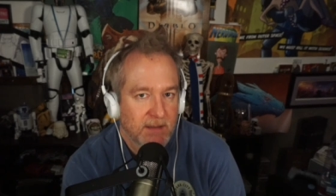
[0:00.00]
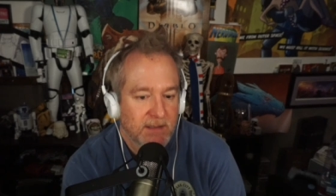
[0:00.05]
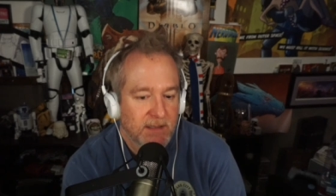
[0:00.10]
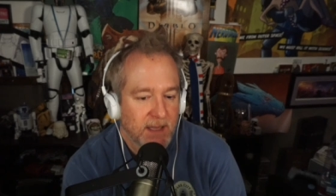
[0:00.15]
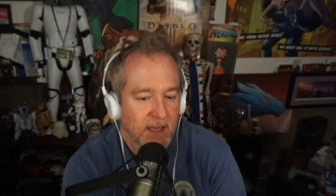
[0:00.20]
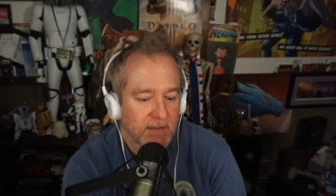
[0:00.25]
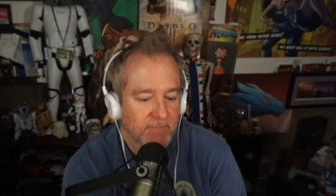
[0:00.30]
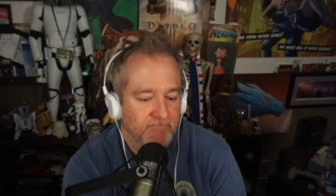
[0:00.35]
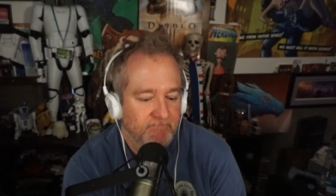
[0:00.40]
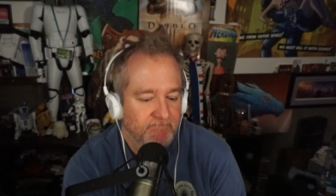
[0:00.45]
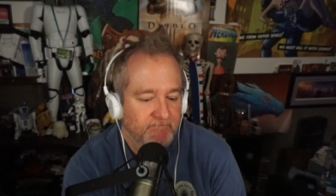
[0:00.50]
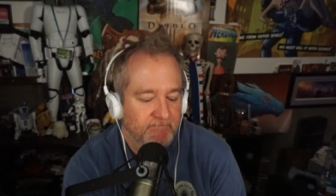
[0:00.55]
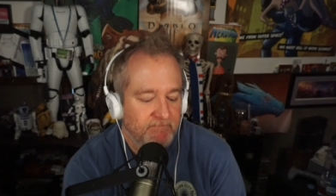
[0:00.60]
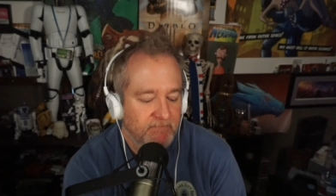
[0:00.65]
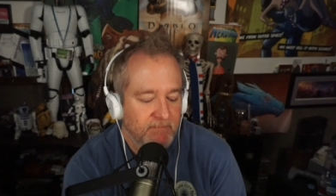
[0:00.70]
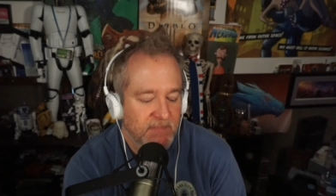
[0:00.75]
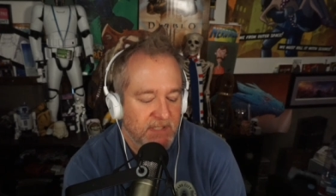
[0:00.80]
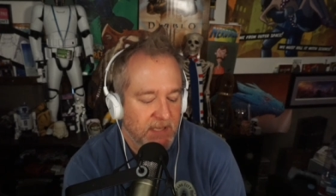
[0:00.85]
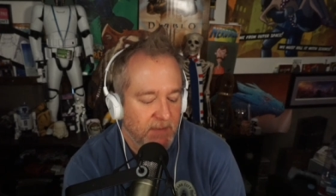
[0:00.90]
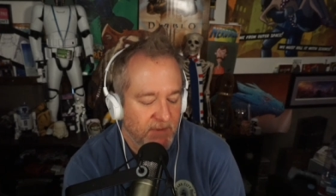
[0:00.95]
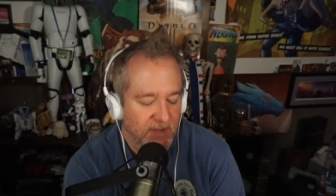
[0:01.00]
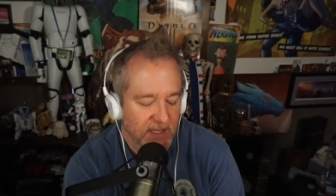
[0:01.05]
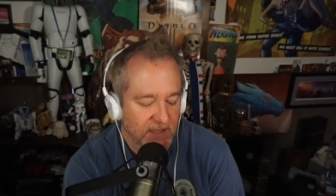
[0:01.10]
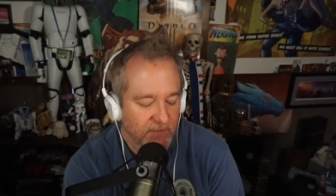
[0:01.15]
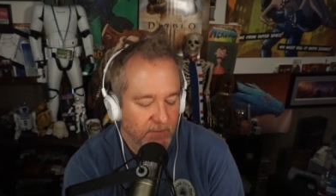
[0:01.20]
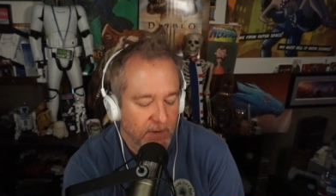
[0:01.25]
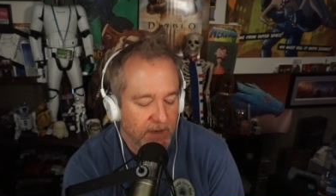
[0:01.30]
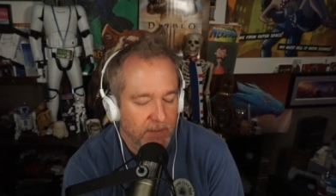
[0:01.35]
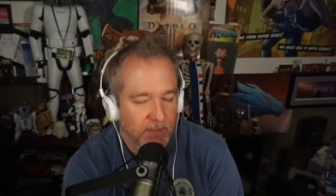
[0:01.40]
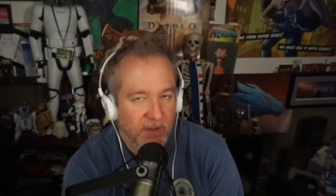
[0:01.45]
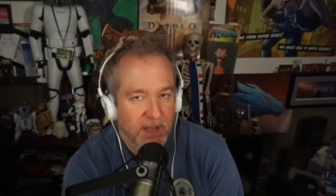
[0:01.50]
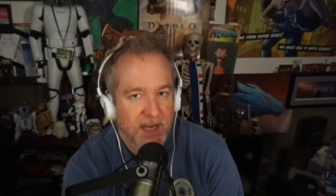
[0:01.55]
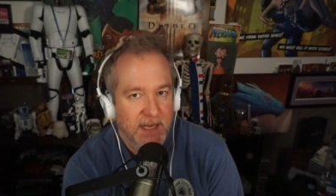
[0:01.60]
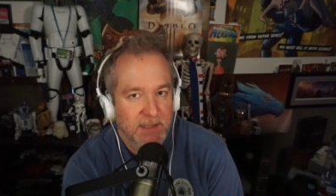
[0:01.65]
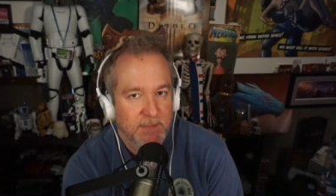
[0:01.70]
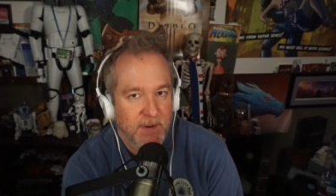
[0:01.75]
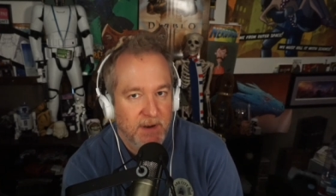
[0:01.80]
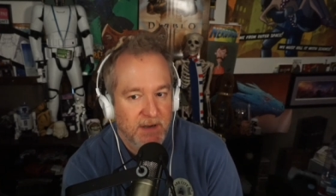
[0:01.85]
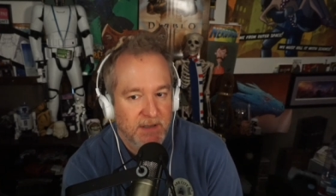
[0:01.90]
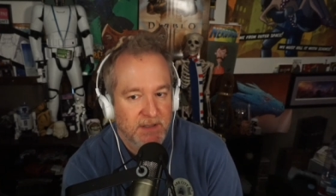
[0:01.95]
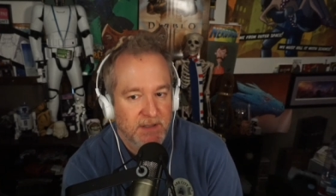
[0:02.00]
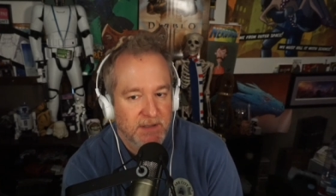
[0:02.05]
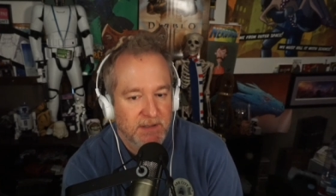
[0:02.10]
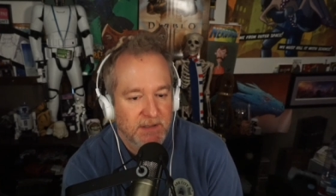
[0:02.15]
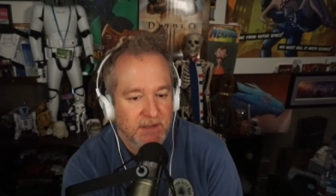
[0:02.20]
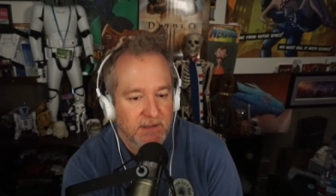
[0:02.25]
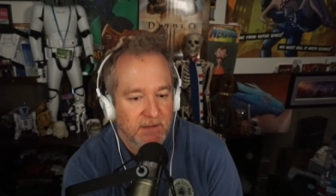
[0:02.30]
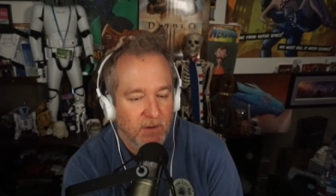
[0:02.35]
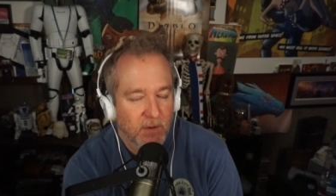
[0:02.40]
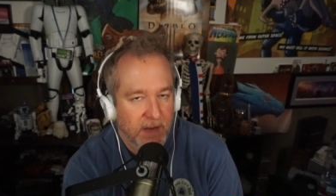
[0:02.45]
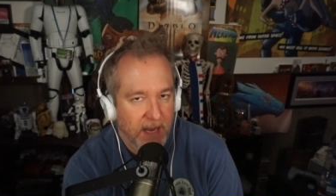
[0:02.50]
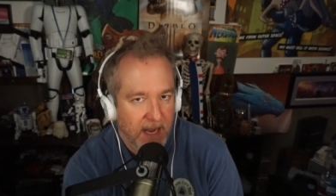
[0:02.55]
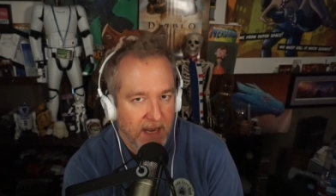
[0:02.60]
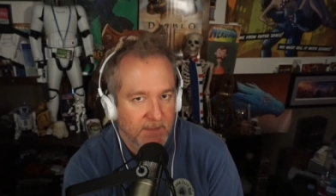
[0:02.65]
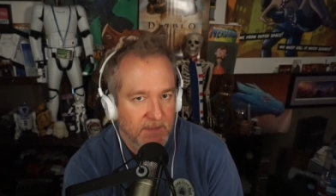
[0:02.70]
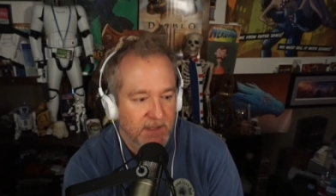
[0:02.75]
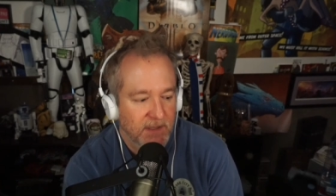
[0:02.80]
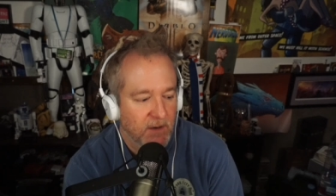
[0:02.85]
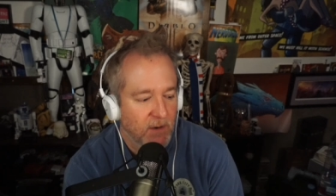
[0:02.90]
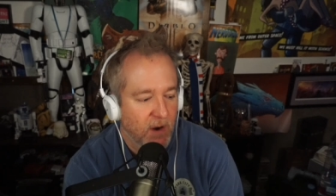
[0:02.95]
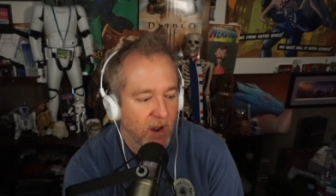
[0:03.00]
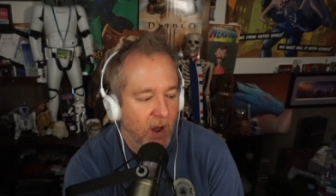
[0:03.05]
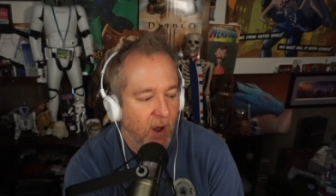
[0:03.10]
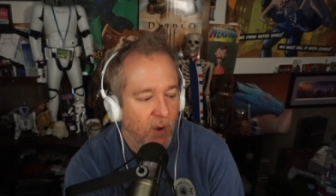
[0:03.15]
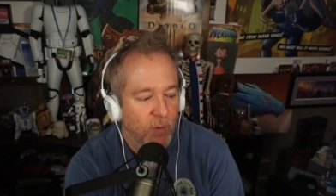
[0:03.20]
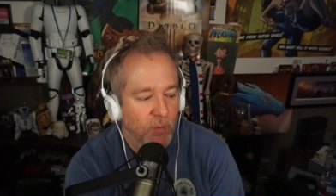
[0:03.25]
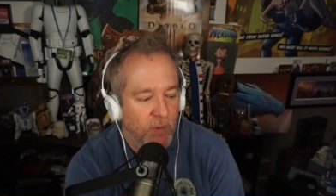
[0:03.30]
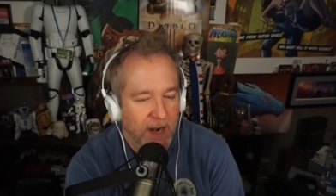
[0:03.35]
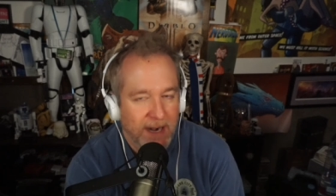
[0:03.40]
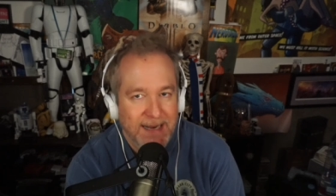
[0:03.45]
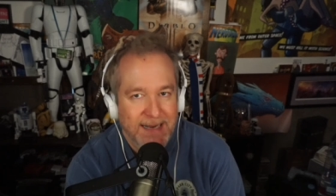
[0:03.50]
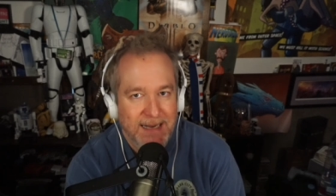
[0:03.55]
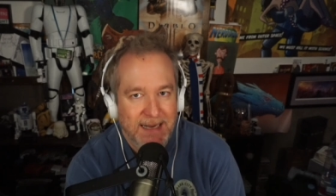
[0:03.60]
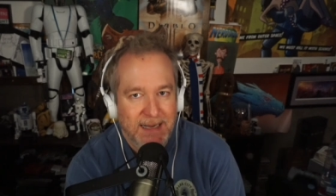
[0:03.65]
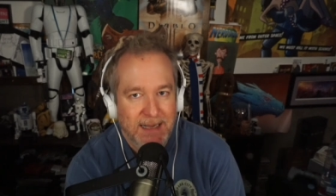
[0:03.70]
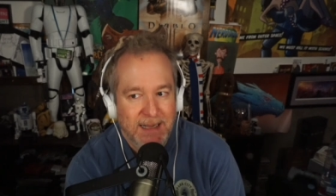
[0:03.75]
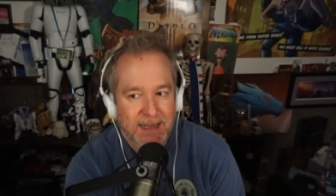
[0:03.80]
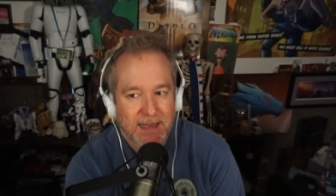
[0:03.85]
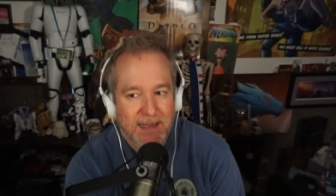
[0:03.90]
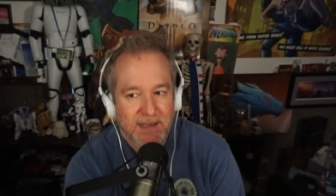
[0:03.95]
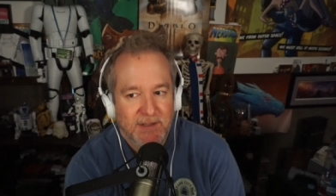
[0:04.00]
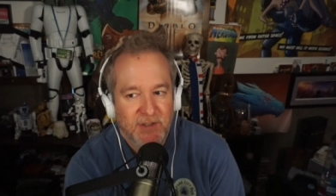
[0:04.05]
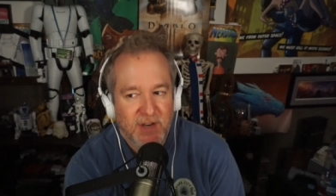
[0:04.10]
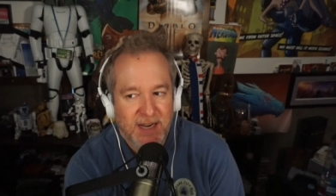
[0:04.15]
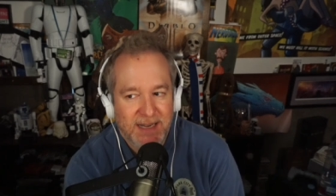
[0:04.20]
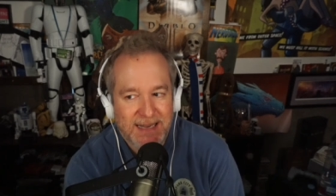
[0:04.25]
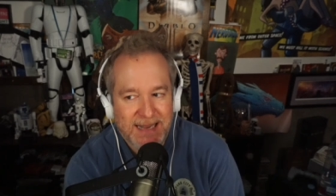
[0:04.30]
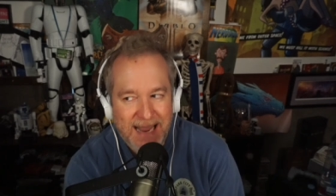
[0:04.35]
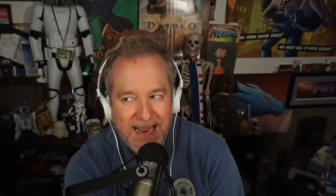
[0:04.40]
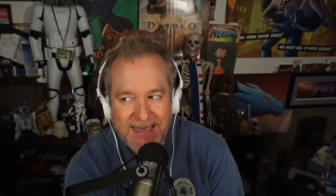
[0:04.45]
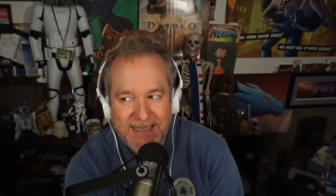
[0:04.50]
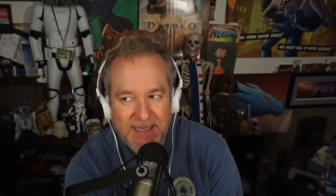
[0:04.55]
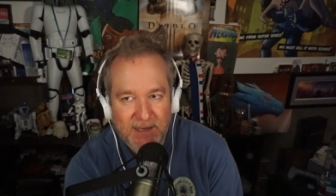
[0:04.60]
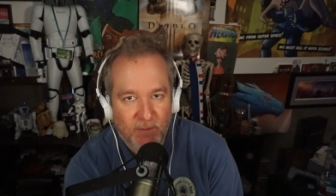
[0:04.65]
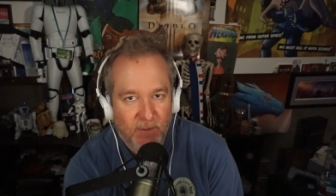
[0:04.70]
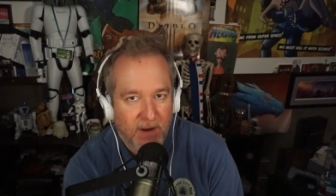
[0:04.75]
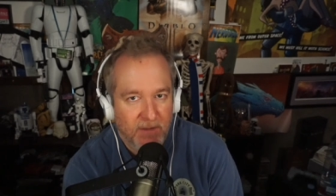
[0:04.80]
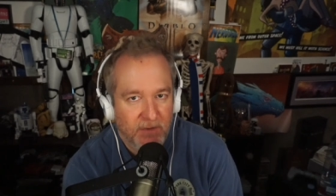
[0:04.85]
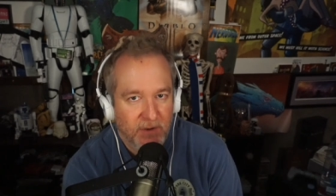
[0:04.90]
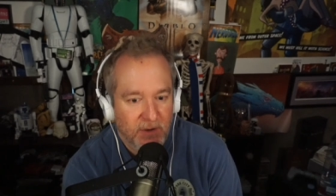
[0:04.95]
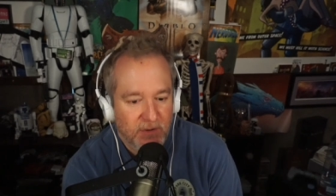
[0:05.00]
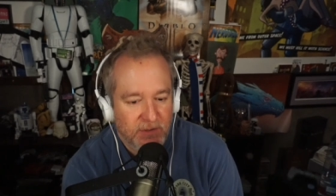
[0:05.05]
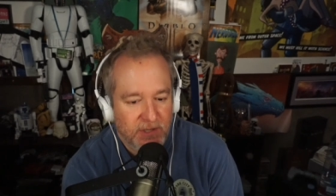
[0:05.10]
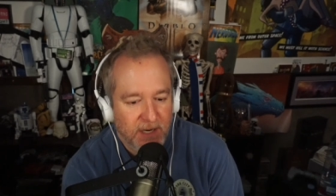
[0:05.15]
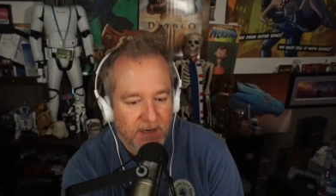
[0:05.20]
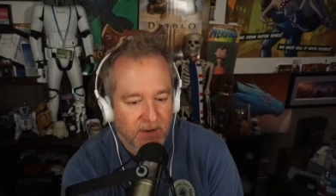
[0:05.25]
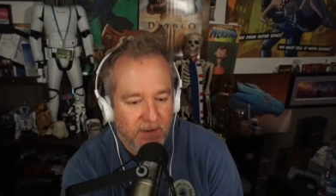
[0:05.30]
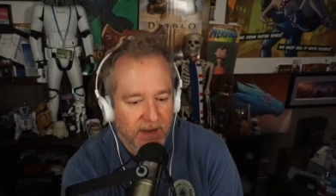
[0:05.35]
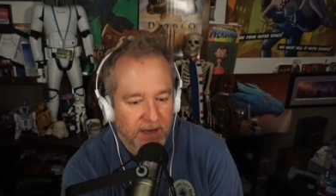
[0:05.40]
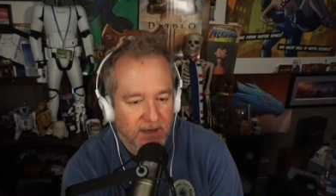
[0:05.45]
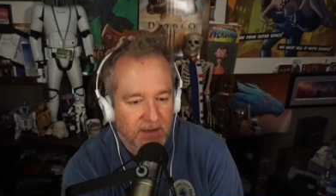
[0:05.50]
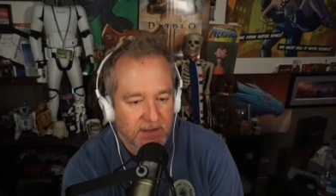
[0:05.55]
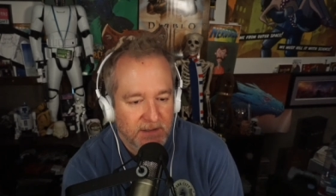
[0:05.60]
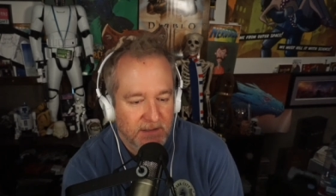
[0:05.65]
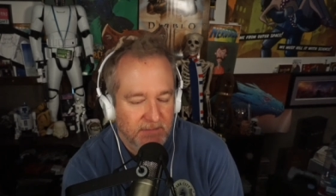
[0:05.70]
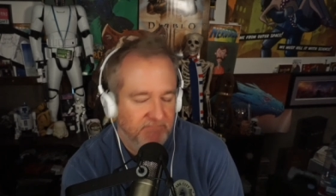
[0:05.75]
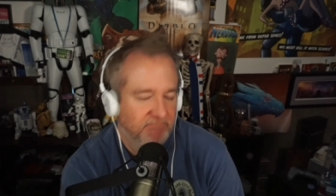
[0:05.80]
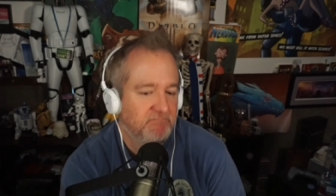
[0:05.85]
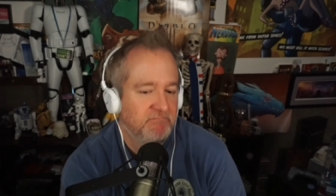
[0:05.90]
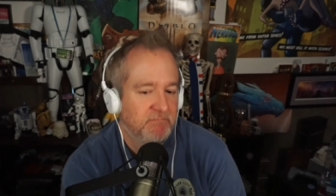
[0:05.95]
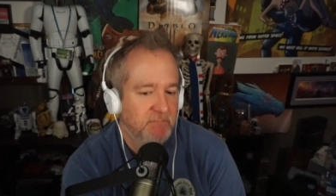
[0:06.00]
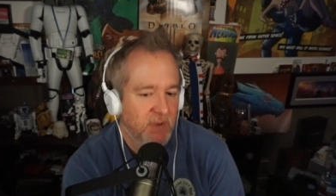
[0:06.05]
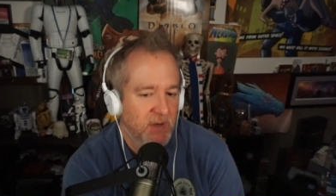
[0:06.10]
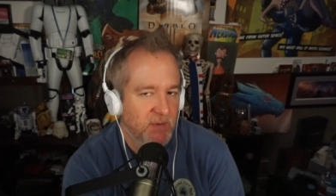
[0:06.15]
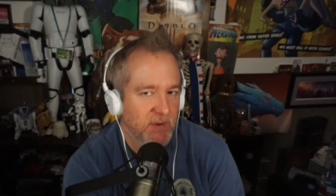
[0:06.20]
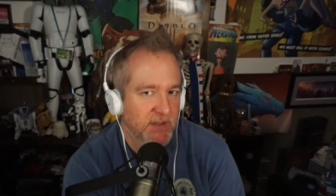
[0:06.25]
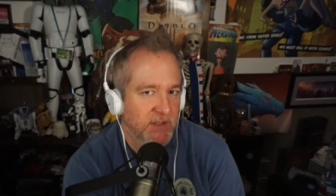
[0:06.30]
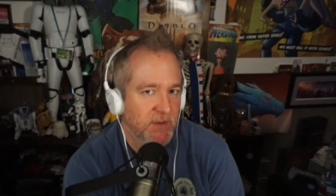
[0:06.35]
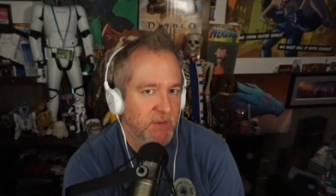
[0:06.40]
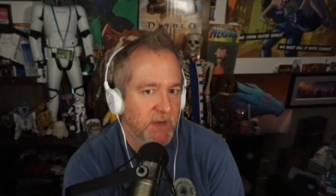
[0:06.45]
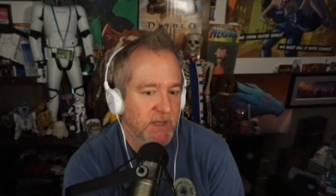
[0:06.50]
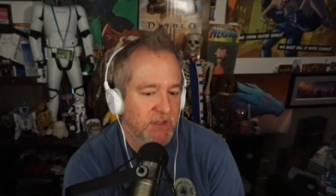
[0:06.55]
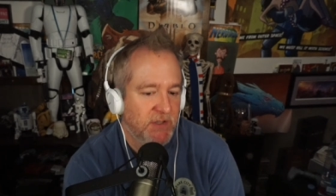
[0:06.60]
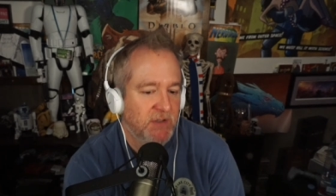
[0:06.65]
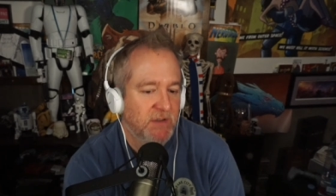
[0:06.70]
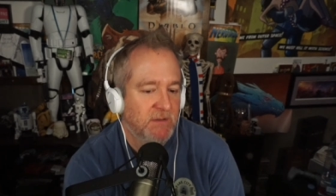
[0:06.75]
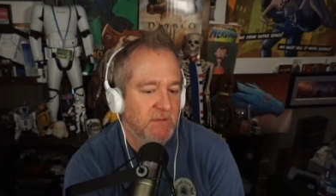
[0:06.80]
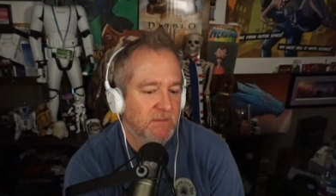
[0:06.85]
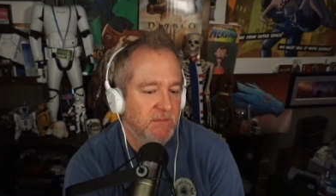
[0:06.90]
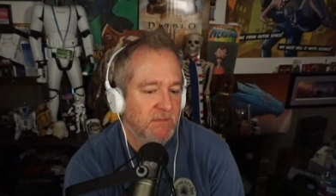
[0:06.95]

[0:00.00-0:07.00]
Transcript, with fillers: It's like some of these free to play experiences or games that are already gigantic revenue generators. Put them on the Switch.